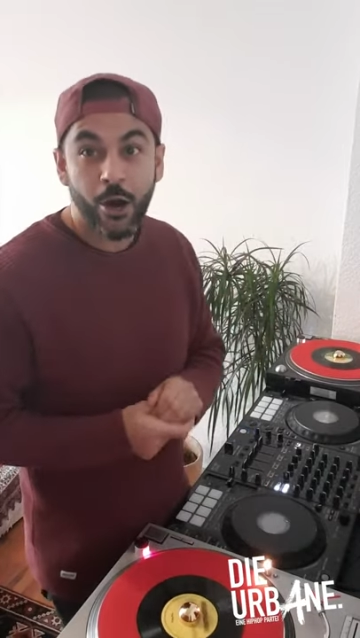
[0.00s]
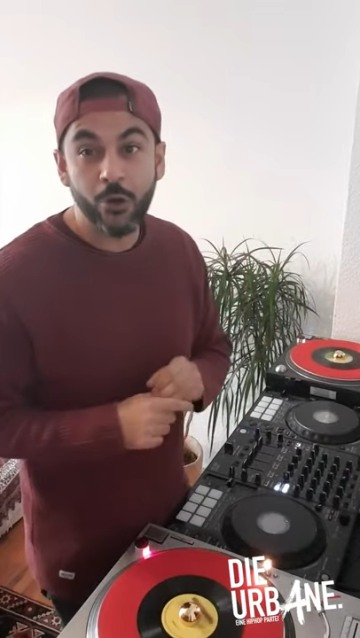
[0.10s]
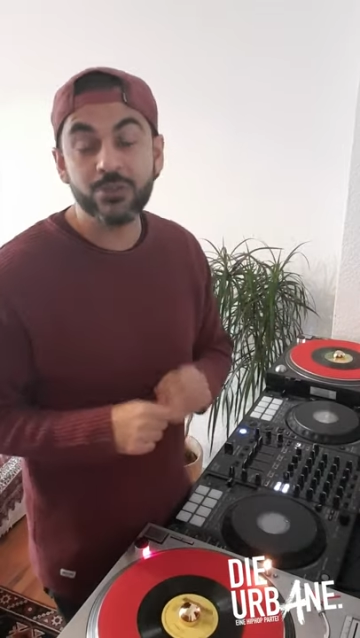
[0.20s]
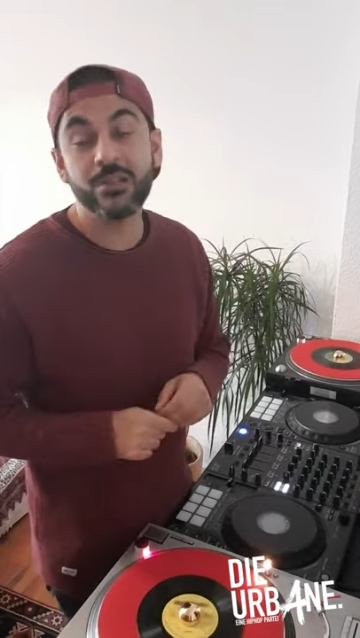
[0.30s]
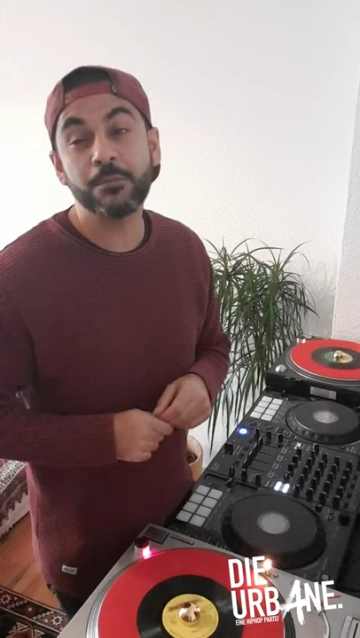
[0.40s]

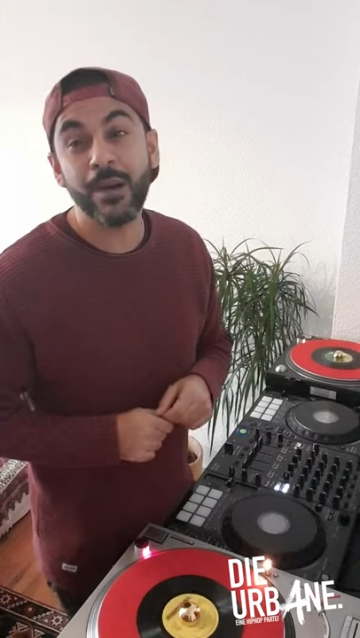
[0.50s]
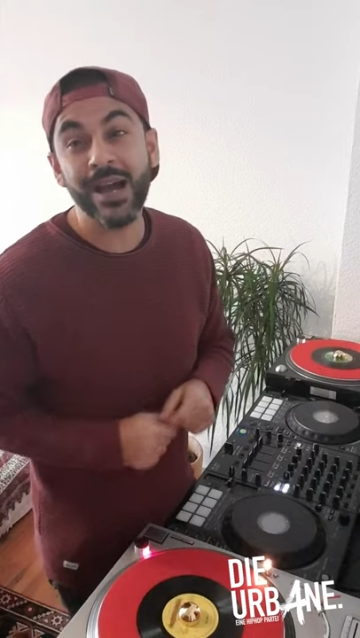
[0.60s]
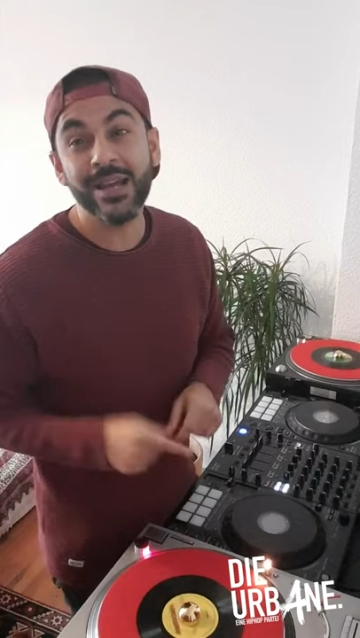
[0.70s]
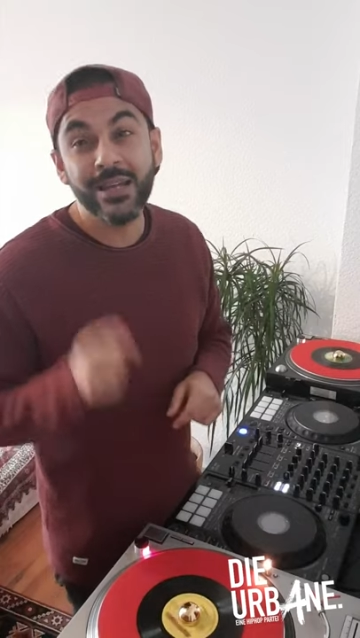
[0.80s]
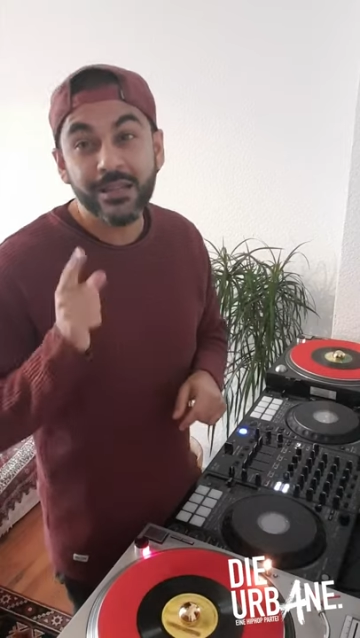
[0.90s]
hosted
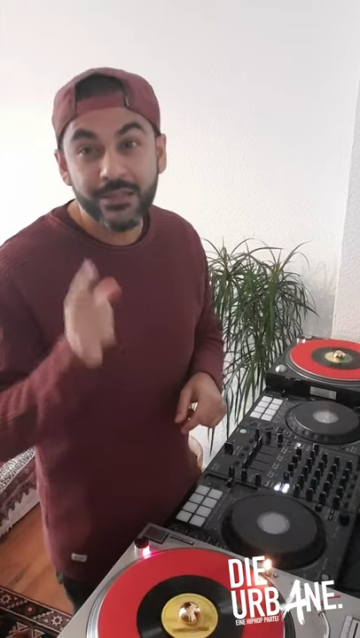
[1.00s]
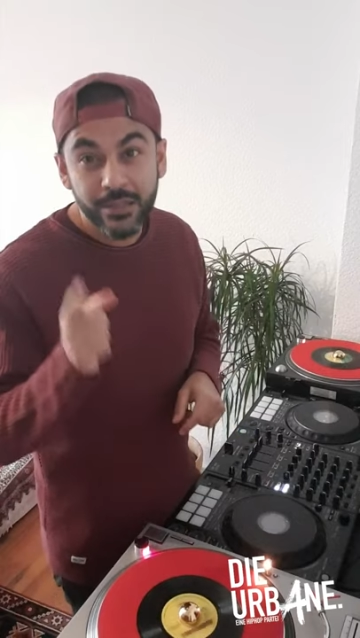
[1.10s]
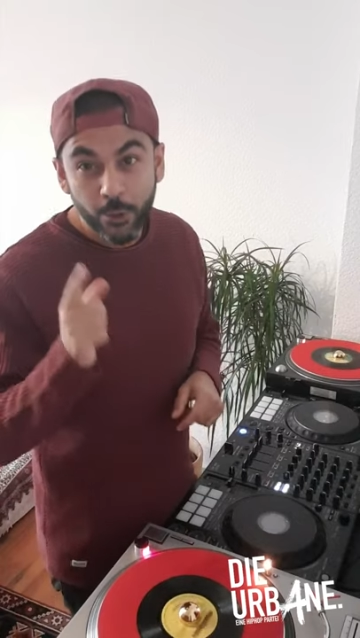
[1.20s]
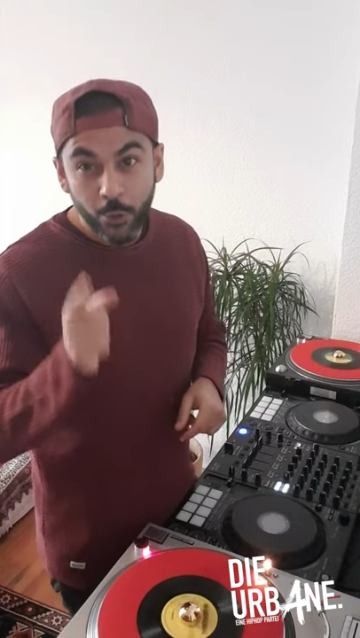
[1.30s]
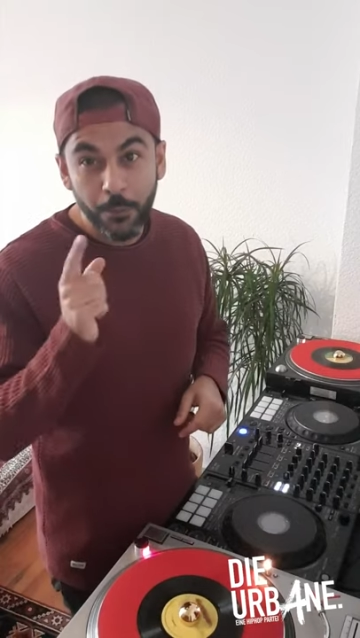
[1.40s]
by
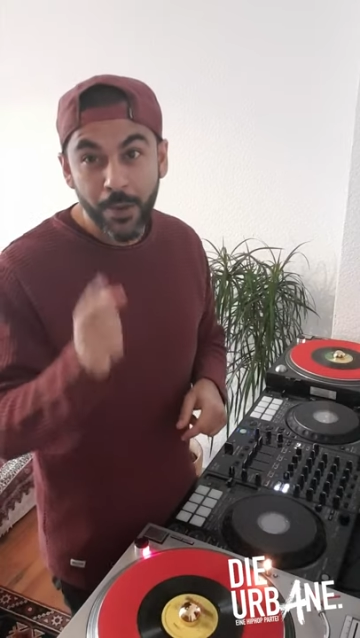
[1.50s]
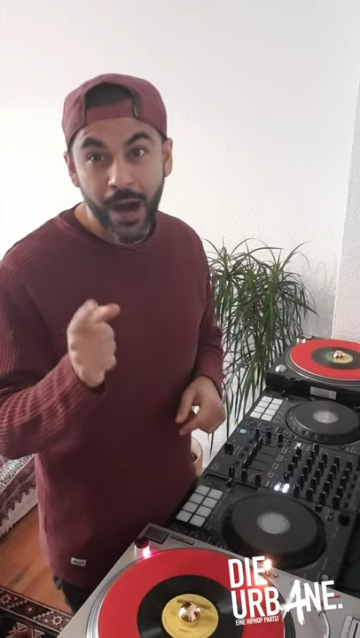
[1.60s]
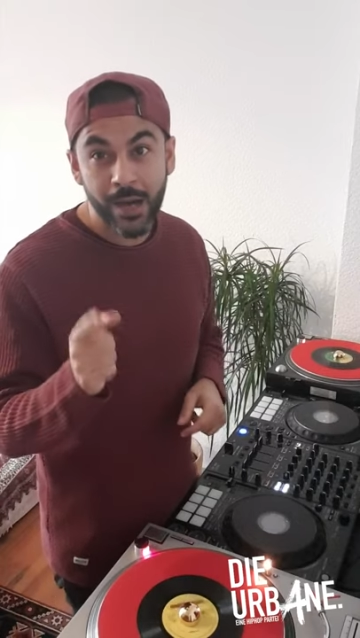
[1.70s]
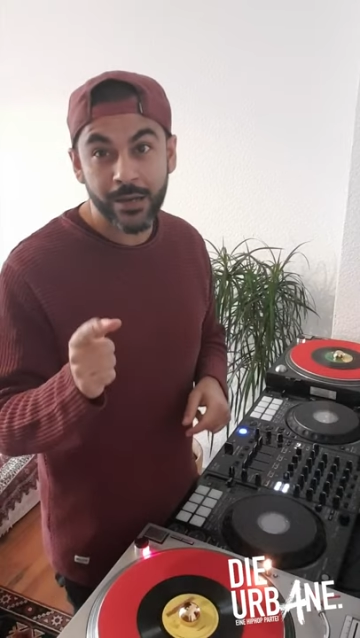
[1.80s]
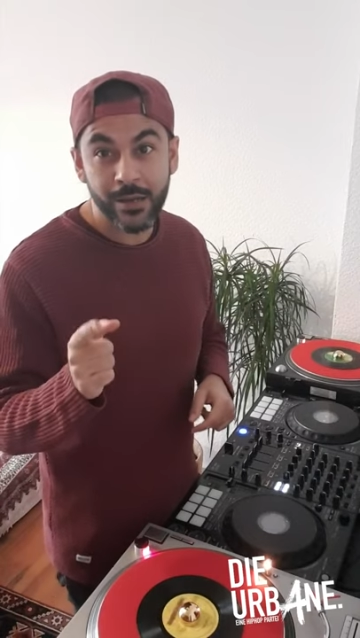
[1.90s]
Die
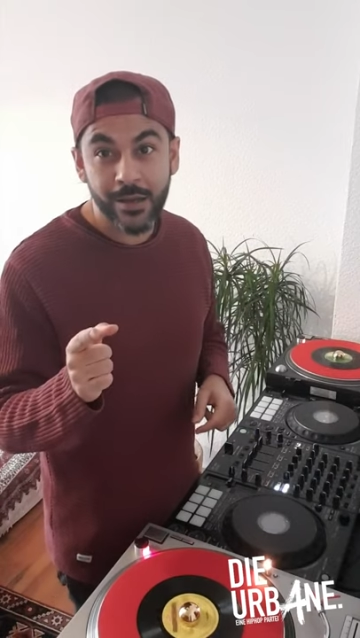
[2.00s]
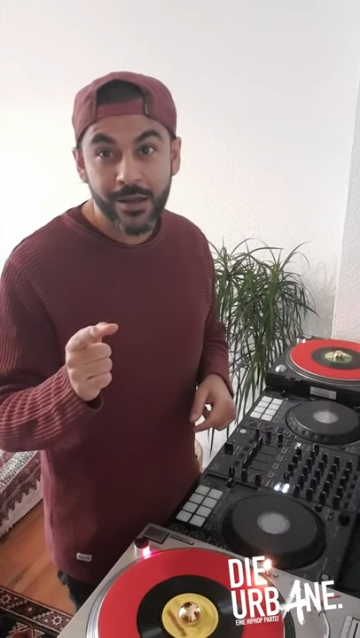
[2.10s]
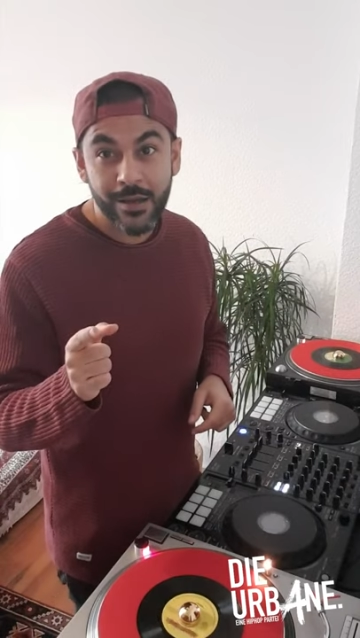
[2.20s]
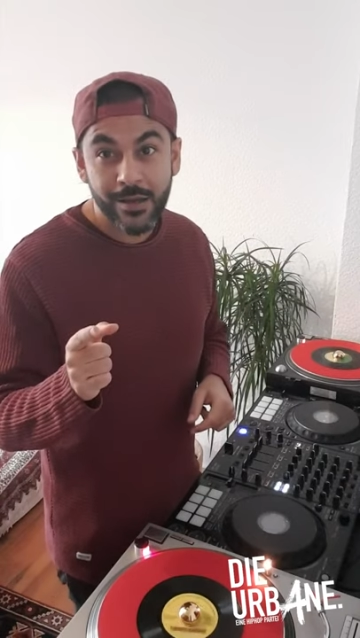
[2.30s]
Urbane,